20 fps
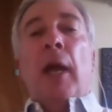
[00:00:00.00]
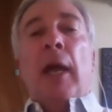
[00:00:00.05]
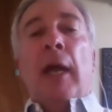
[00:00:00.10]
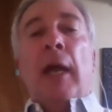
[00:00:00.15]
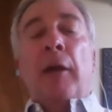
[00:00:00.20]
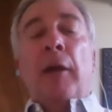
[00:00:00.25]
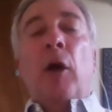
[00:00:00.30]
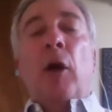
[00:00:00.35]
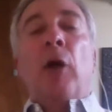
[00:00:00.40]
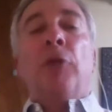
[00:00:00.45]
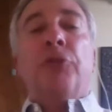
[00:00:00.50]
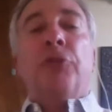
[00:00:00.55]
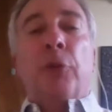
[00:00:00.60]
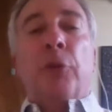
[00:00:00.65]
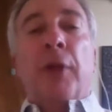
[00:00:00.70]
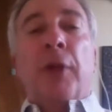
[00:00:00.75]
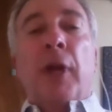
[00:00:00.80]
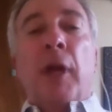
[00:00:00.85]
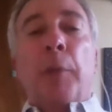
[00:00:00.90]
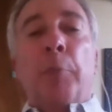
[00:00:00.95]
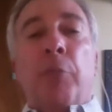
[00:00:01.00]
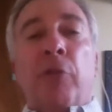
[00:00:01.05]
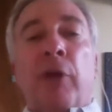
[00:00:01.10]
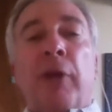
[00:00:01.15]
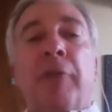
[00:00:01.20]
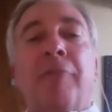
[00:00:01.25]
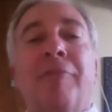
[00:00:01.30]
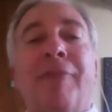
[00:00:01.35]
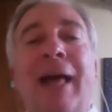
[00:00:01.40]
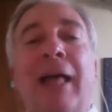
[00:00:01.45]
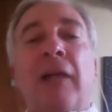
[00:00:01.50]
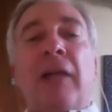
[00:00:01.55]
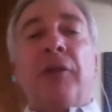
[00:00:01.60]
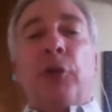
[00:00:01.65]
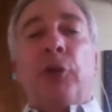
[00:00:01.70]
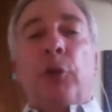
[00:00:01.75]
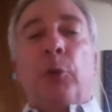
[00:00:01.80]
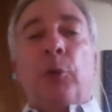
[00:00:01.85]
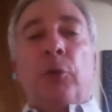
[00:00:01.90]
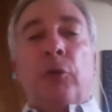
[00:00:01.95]
and also that I bring
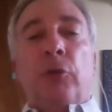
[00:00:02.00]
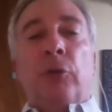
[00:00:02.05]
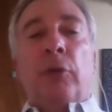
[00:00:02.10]
value